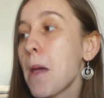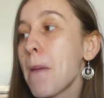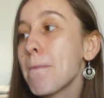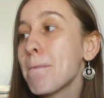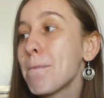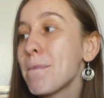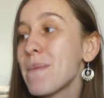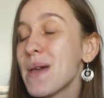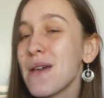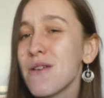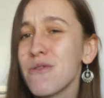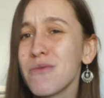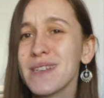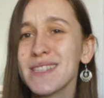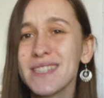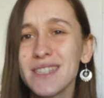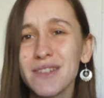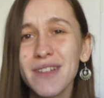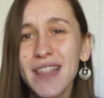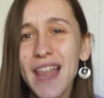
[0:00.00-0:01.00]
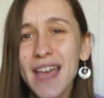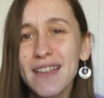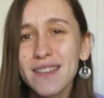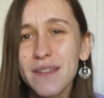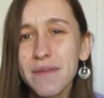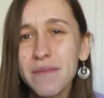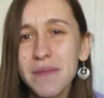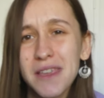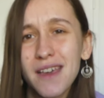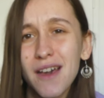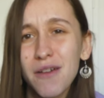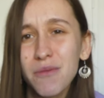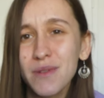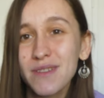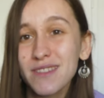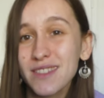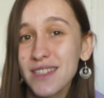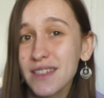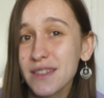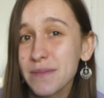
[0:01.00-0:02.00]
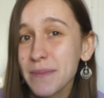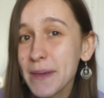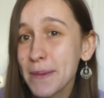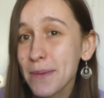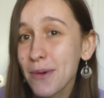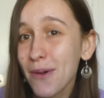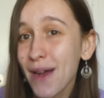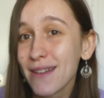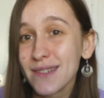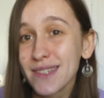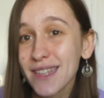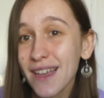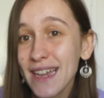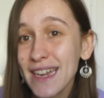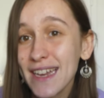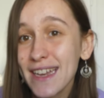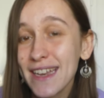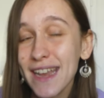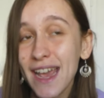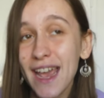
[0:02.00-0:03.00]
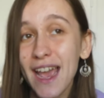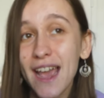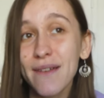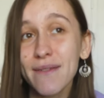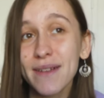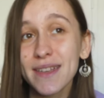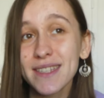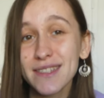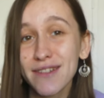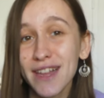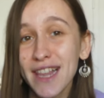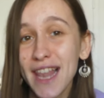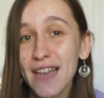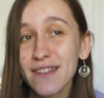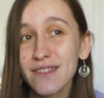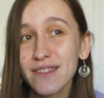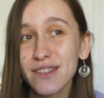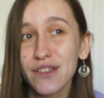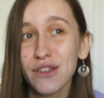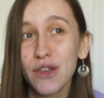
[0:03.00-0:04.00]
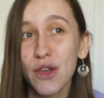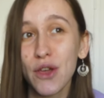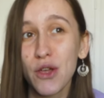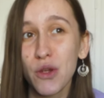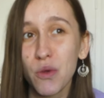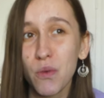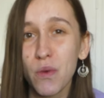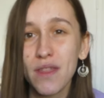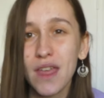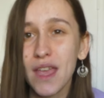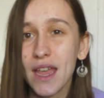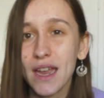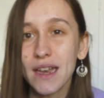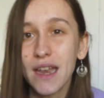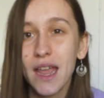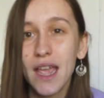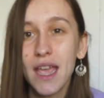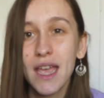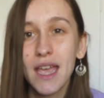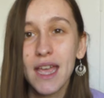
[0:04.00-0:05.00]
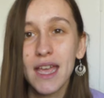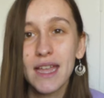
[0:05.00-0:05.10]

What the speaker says: But we're still allowed to meet up with 6 people outside, and we're still allowed to go within